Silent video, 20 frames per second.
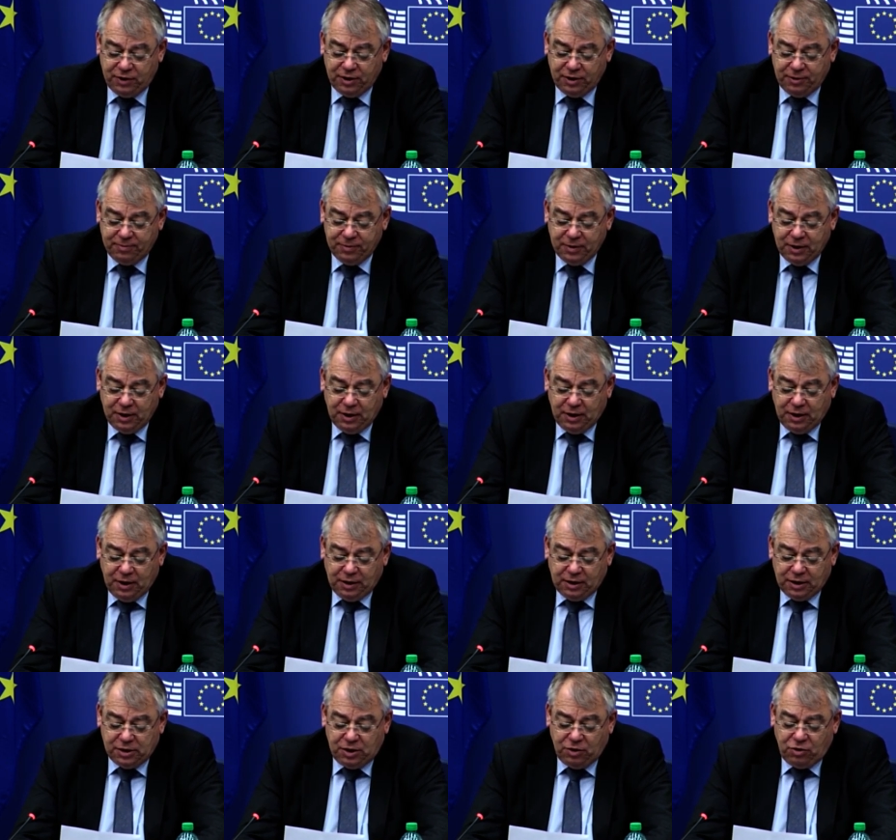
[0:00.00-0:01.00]
Investment
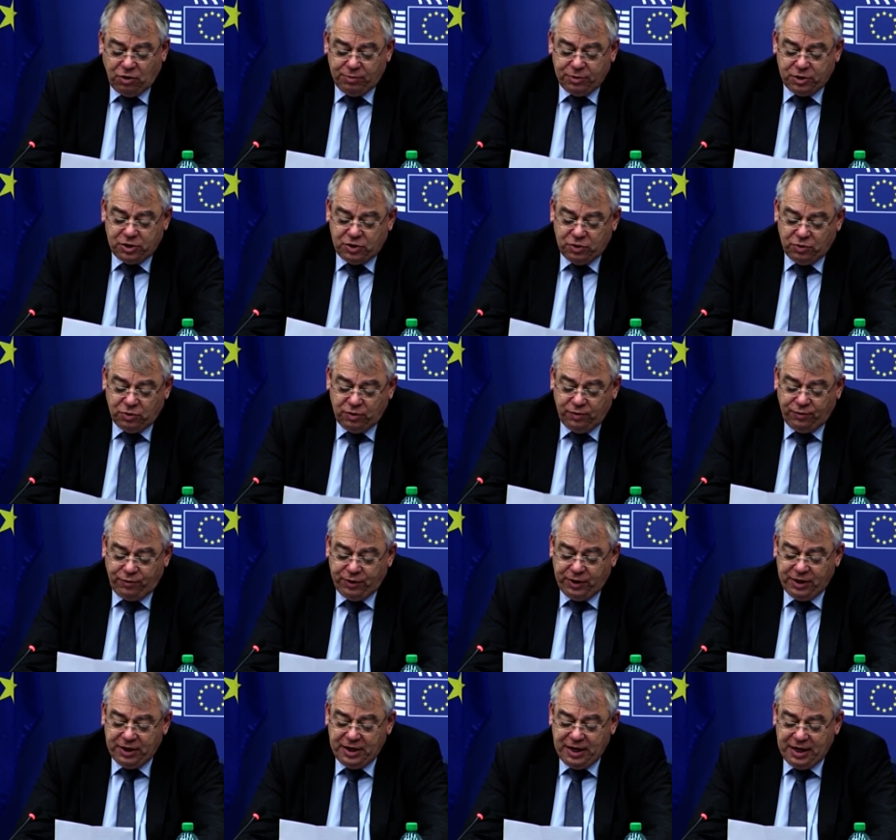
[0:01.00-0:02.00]
Funds
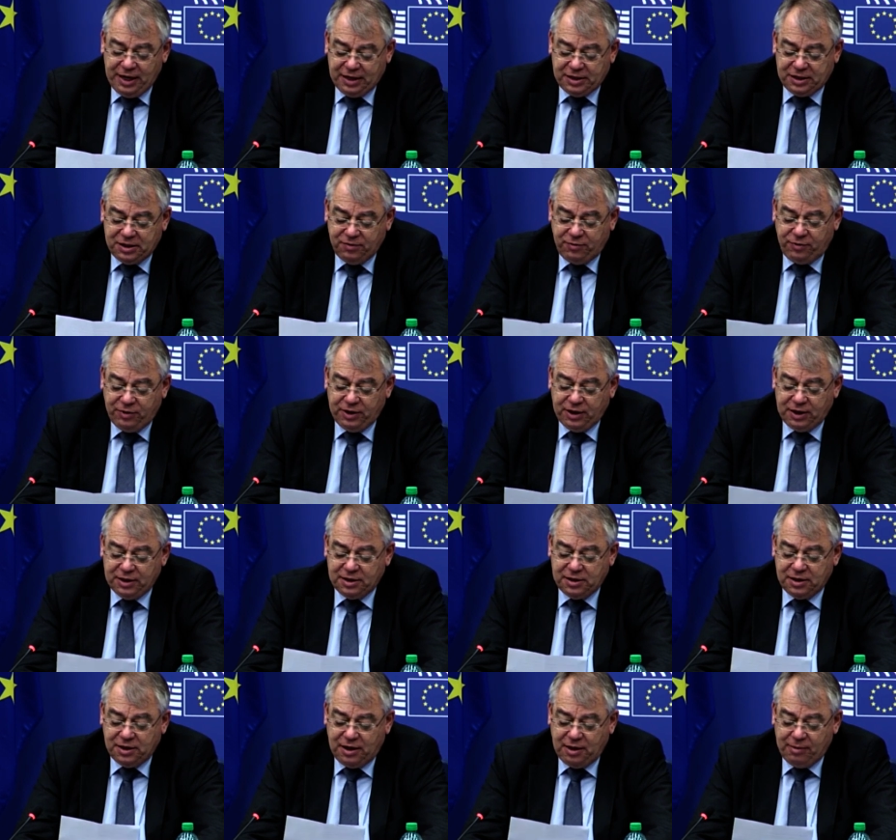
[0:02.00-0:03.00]
properly. And in that
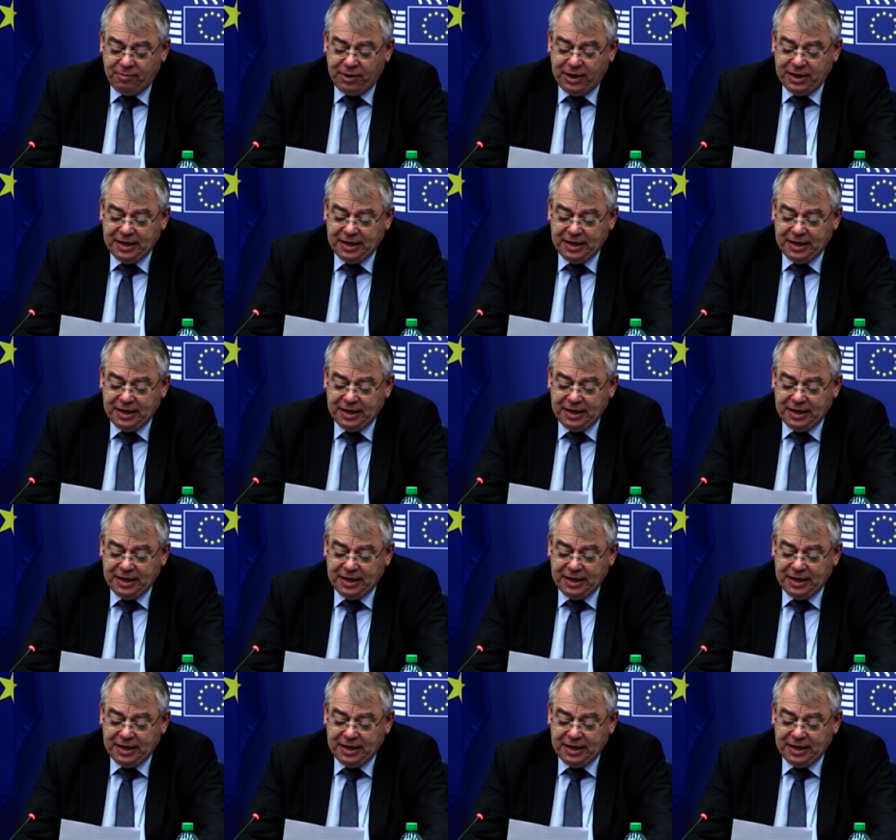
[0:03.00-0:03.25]
respect,